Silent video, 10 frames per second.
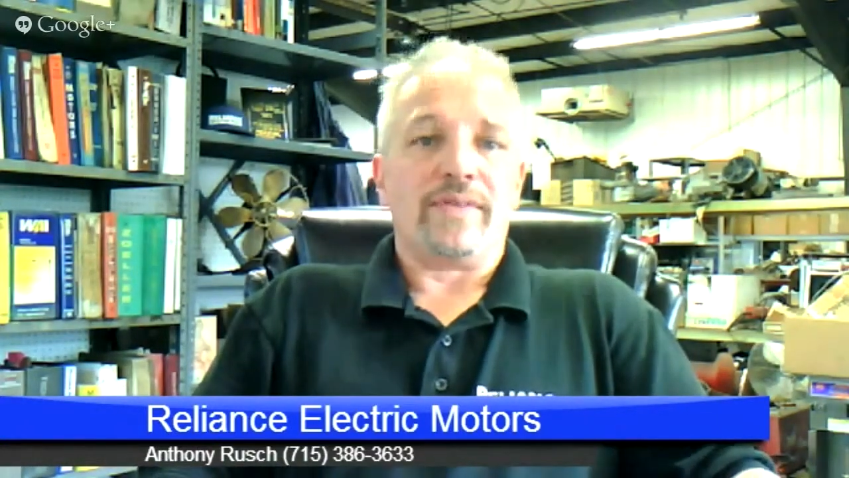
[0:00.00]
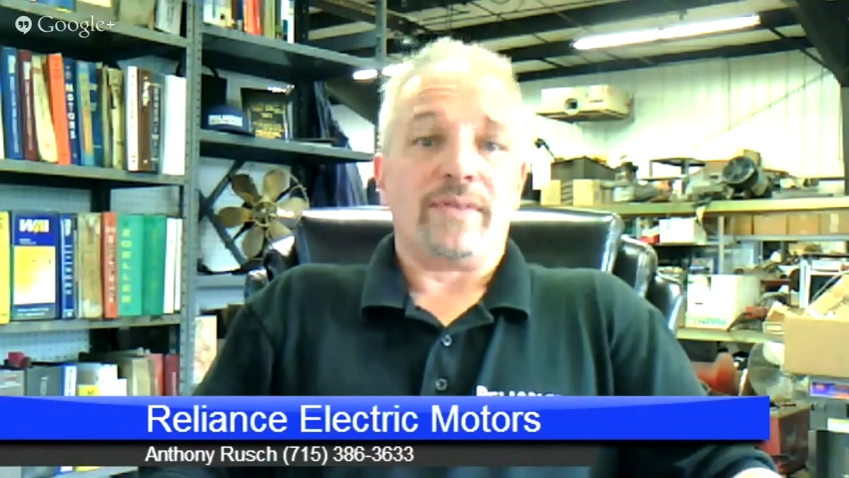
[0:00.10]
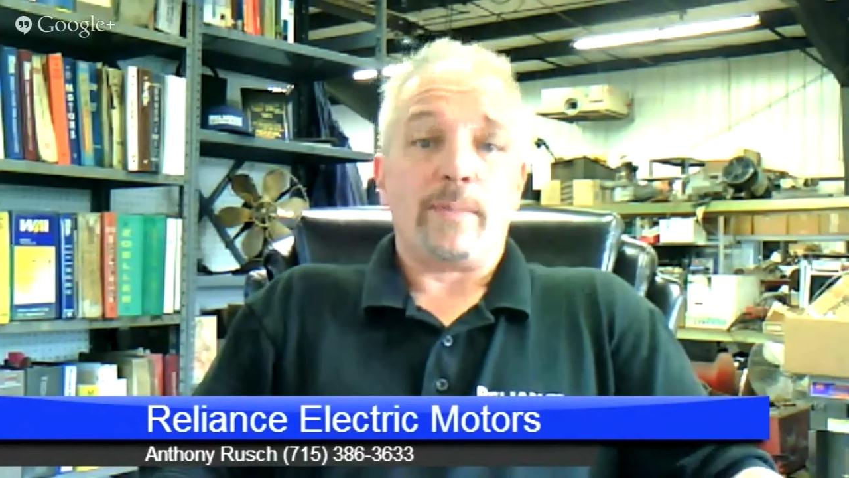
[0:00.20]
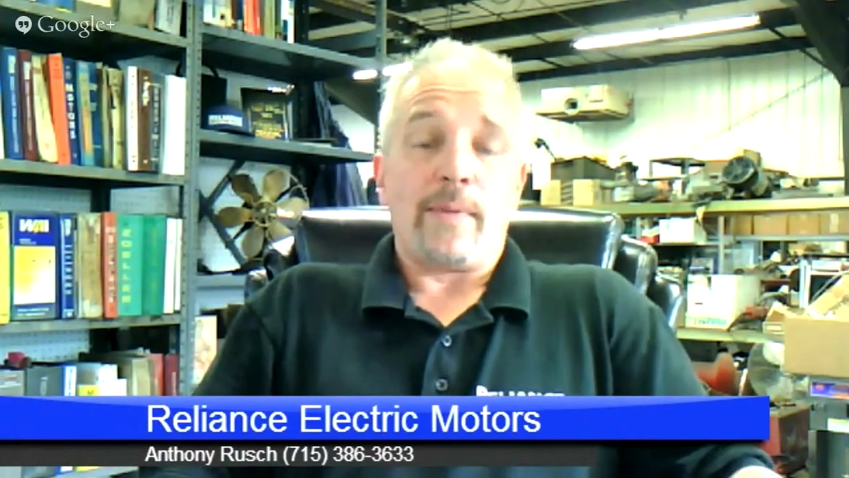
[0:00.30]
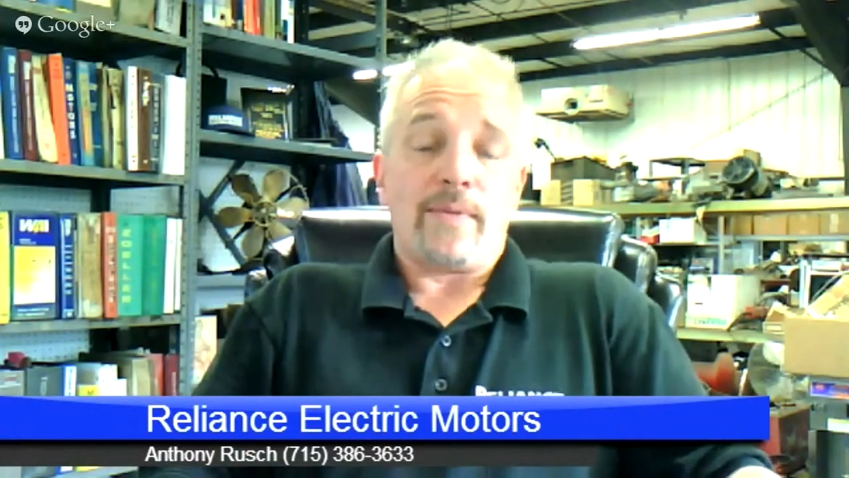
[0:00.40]
and
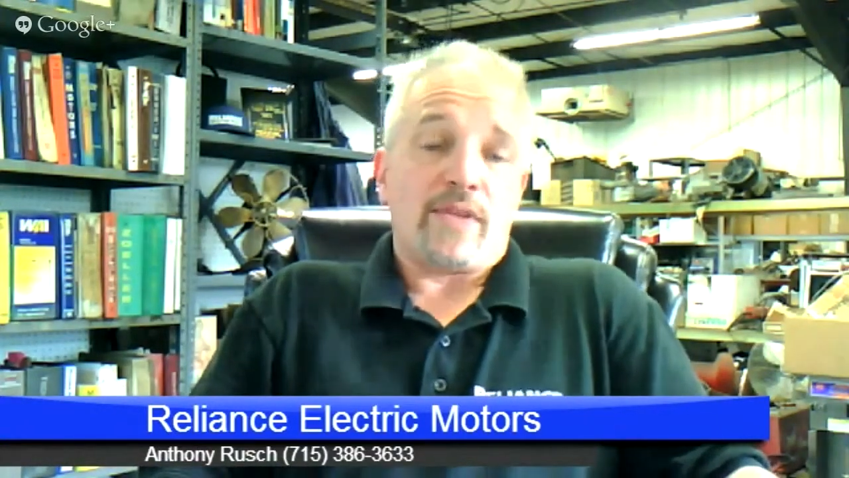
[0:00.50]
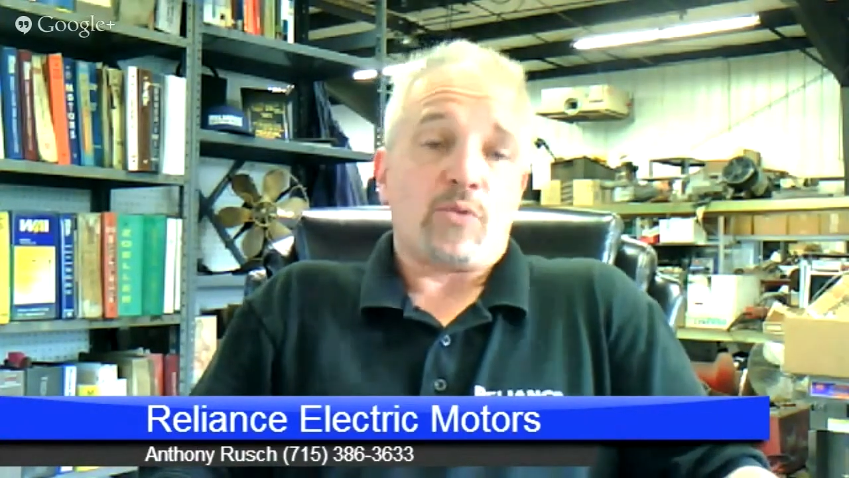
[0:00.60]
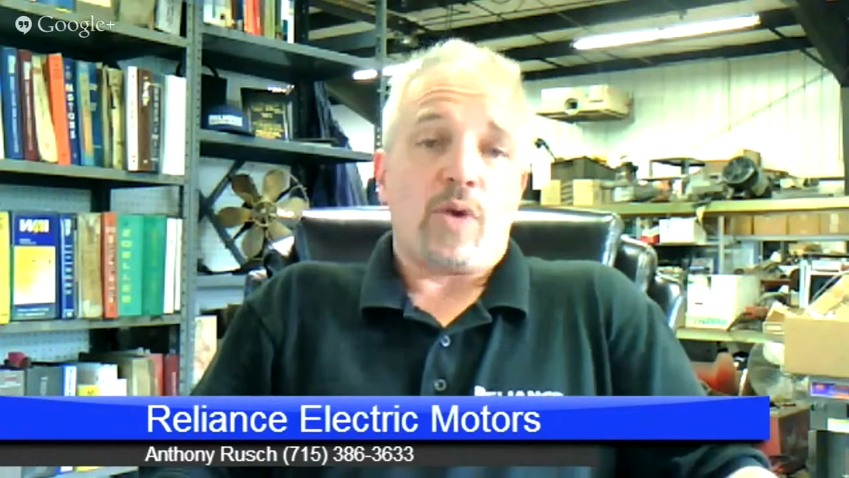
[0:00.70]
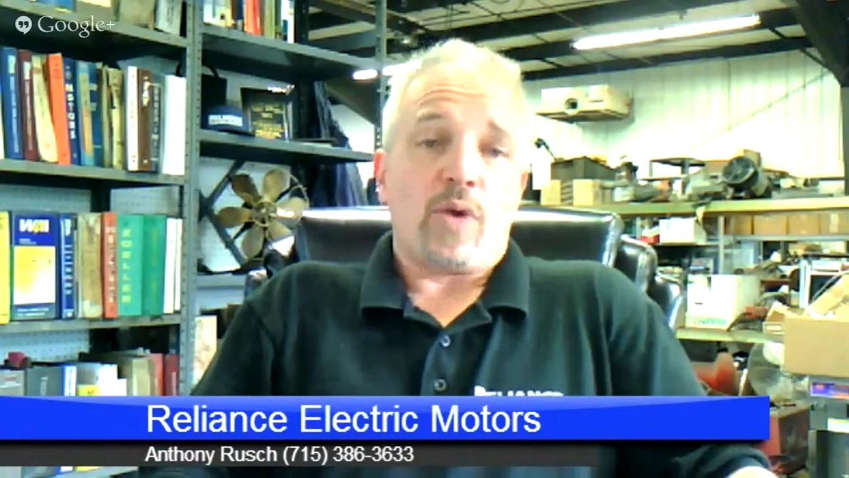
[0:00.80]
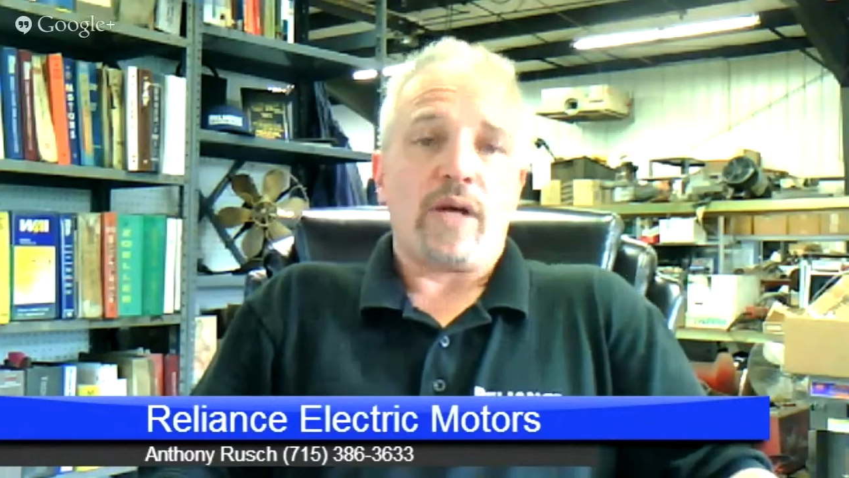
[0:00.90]
then maybe that's
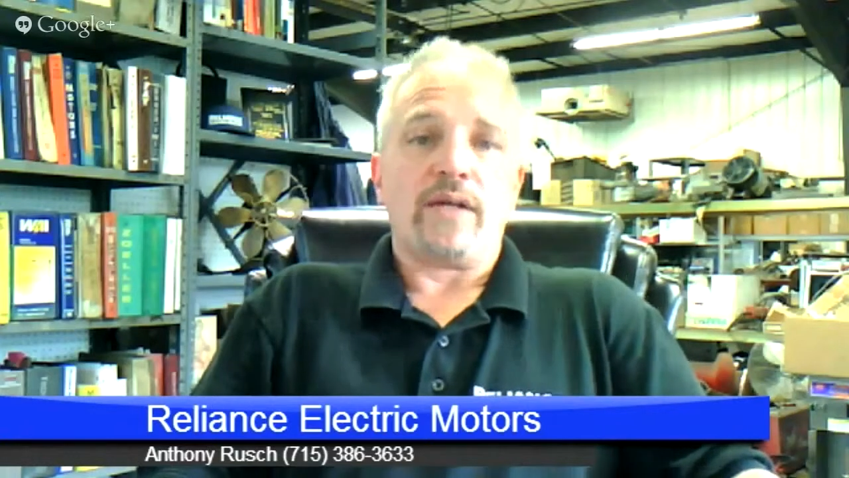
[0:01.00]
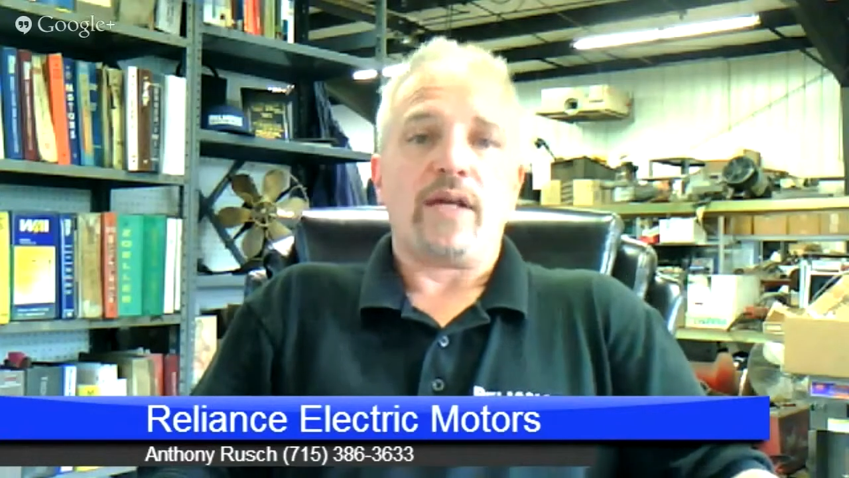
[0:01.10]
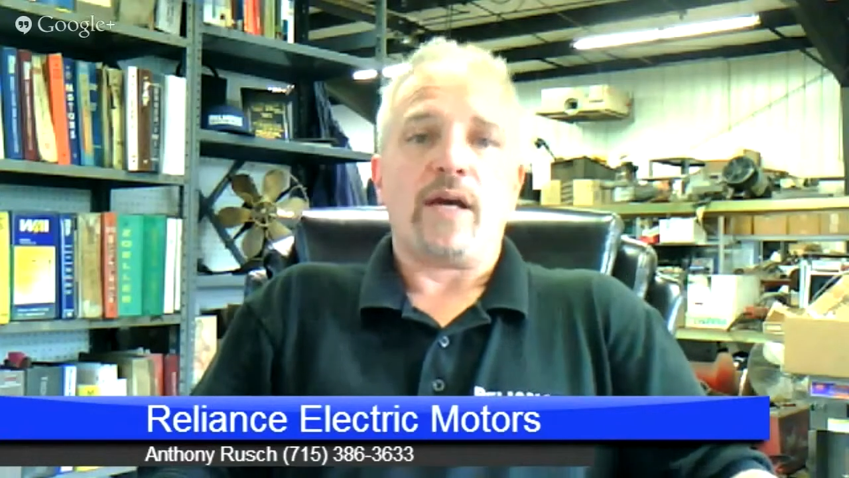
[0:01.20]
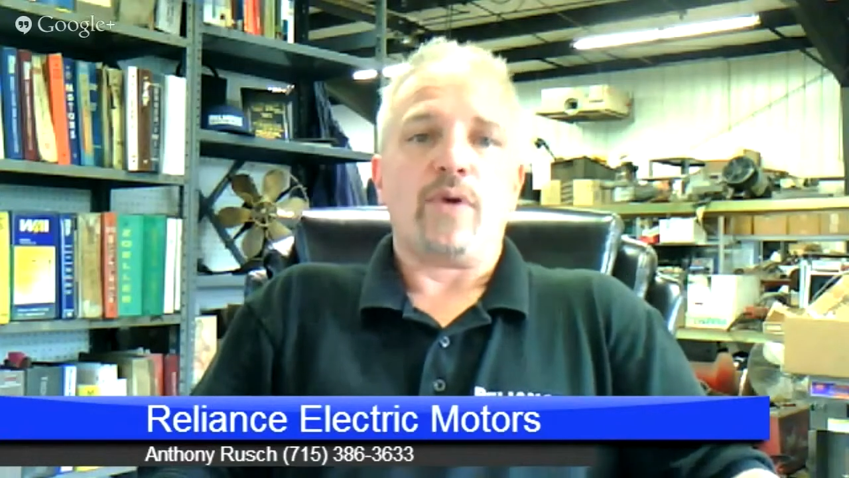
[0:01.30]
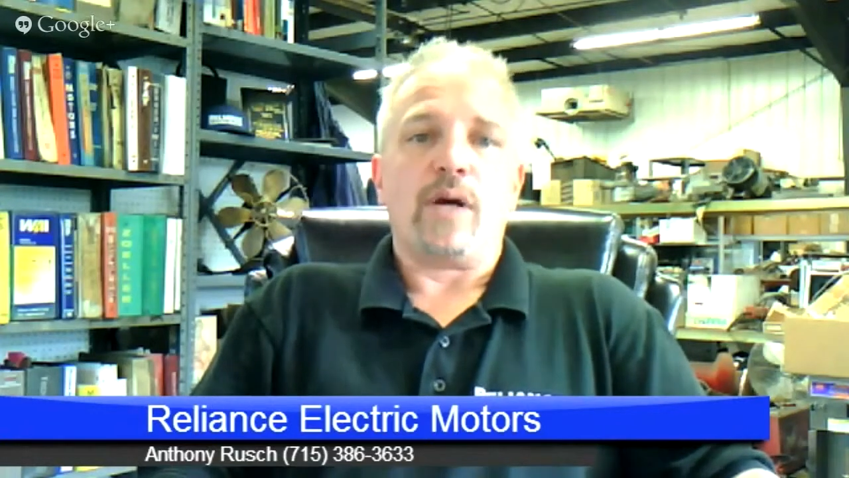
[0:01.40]
why it
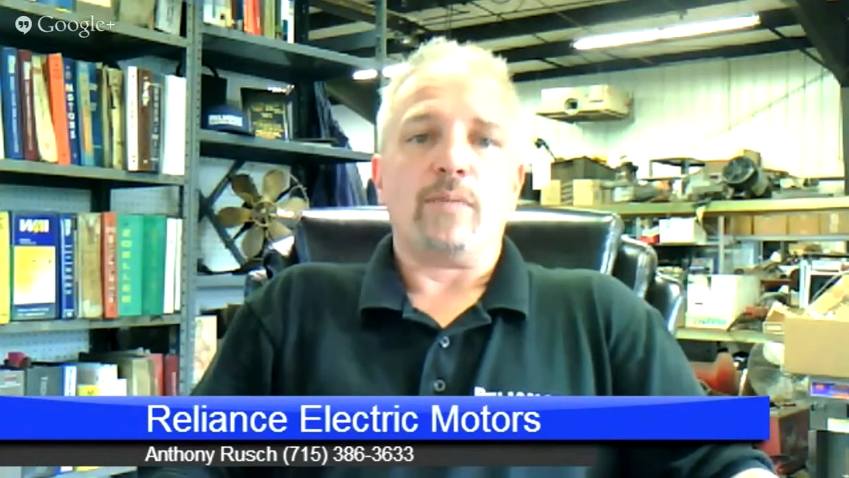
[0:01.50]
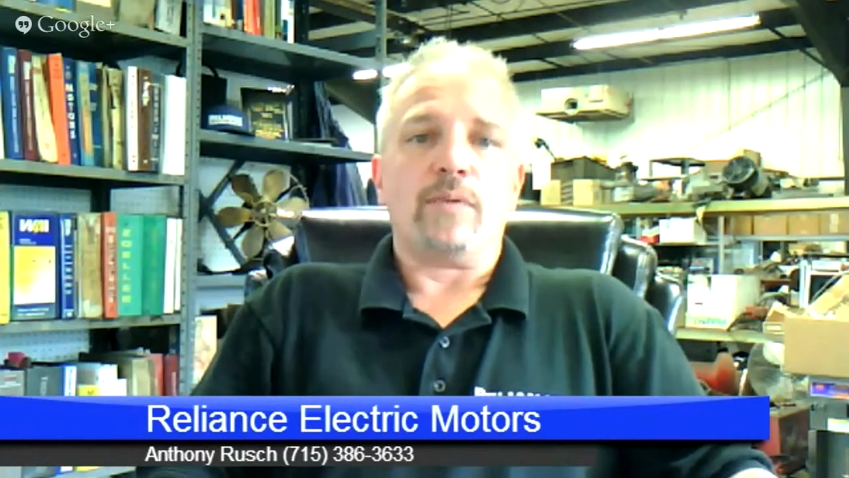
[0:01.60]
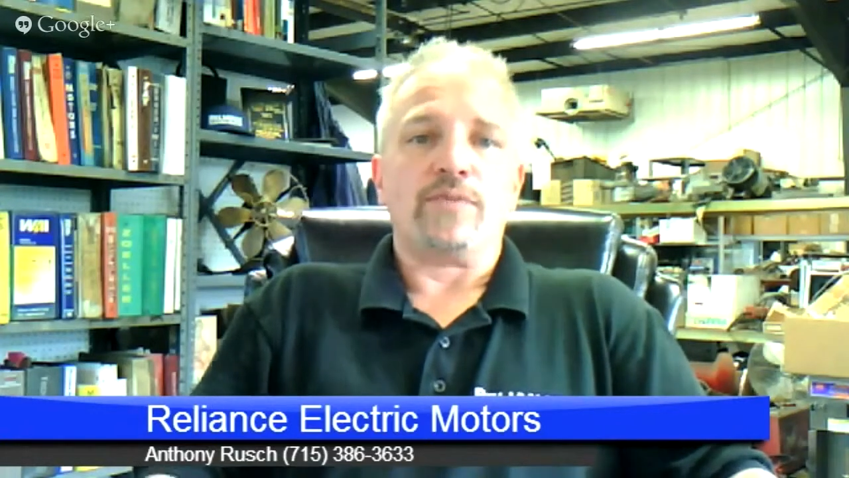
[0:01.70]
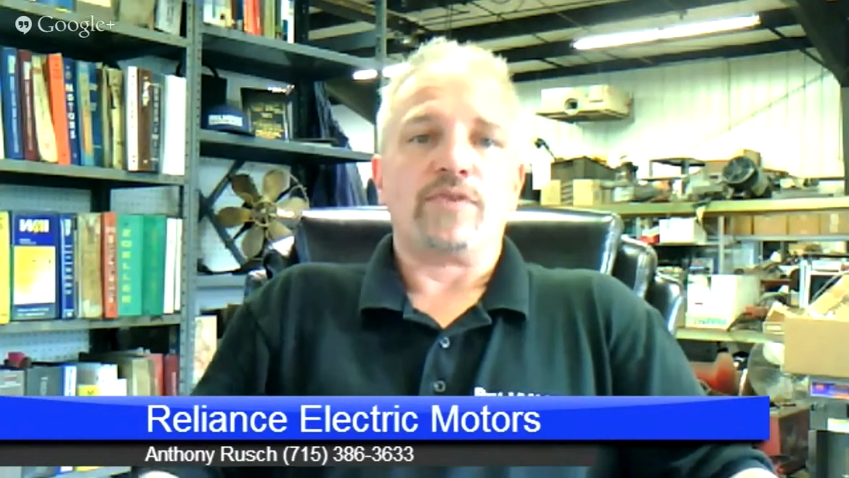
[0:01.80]
had problems